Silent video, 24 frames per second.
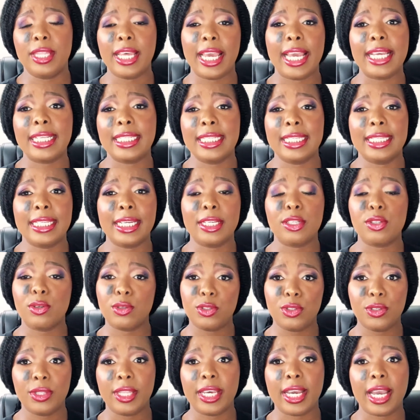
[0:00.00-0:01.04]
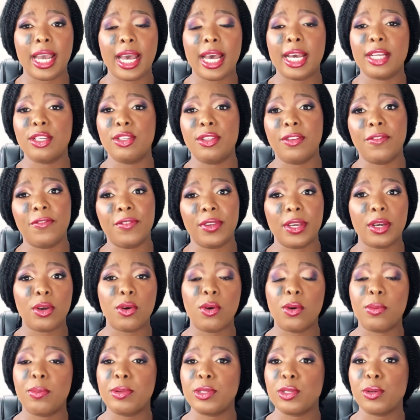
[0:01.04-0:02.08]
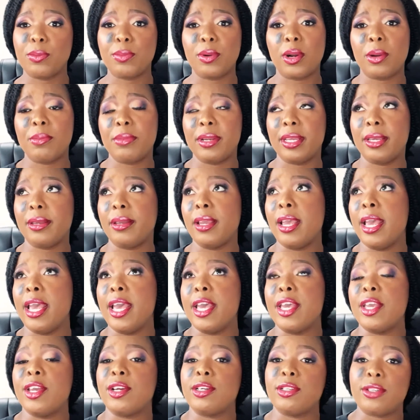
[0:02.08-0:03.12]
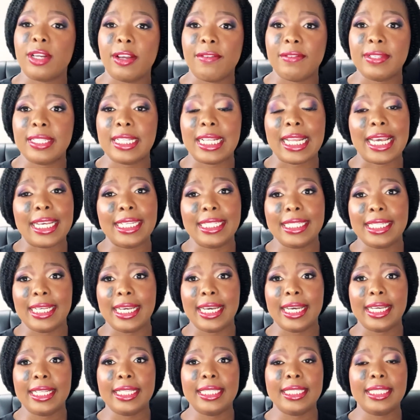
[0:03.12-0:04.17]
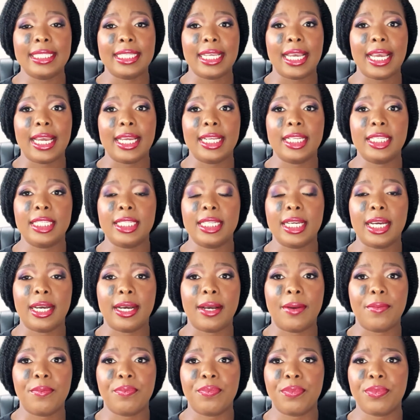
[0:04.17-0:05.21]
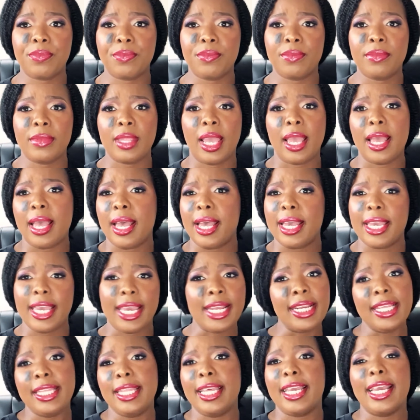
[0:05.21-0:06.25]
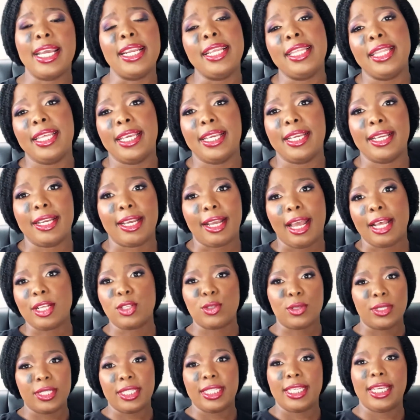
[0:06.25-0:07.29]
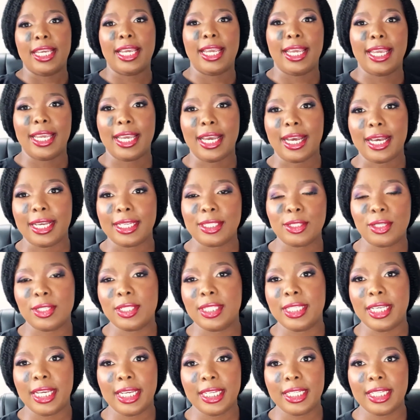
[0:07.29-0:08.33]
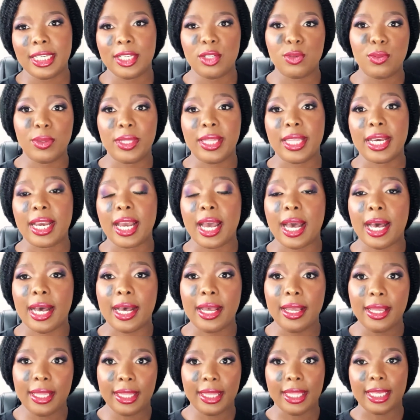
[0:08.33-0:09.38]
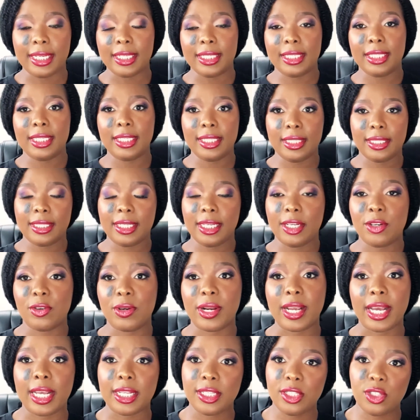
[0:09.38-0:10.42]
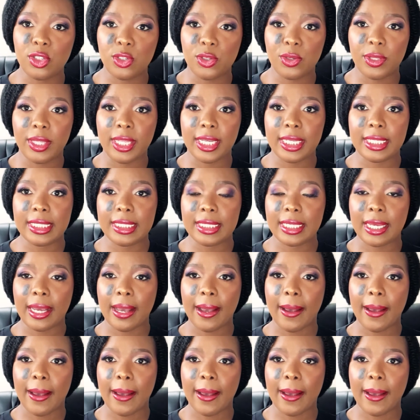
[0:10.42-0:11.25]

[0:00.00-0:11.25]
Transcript: accident or to the car, to the vehicle. So probably your driver's license and anything associated with the car that is in regards to this